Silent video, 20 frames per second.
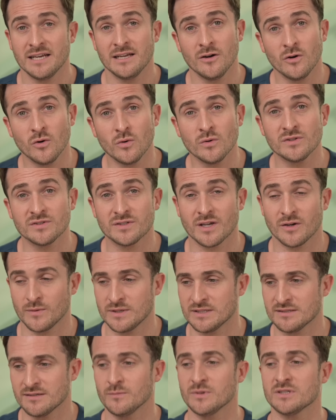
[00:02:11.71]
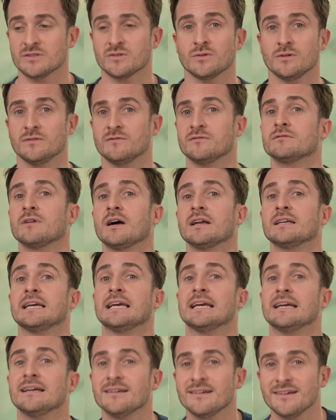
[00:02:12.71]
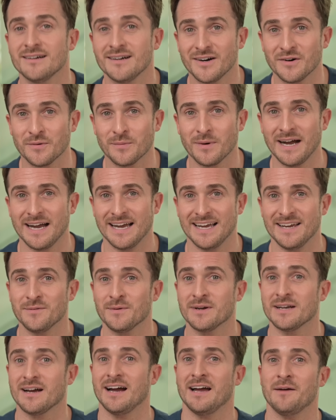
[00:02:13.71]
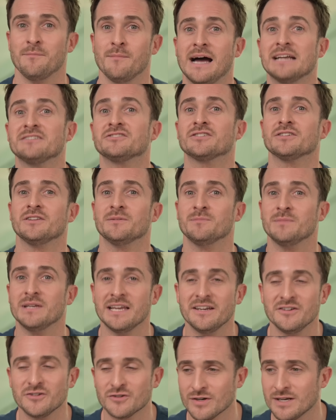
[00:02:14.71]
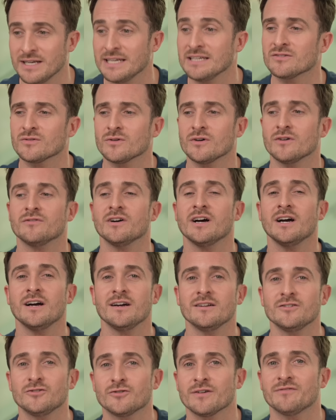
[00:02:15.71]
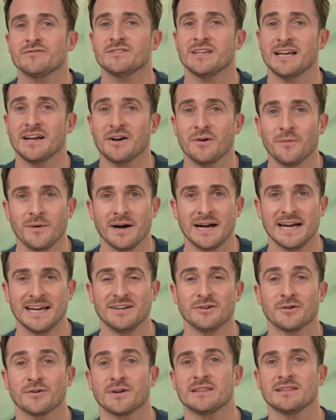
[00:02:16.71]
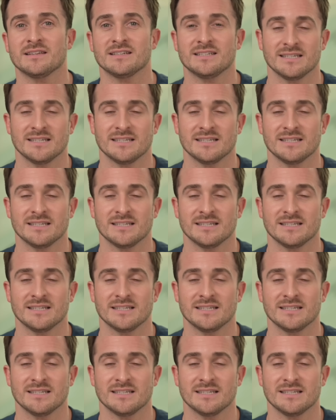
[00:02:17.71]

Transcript: And it also, when someone's sort of running away, when I imagine them literally sort of drifting away or in the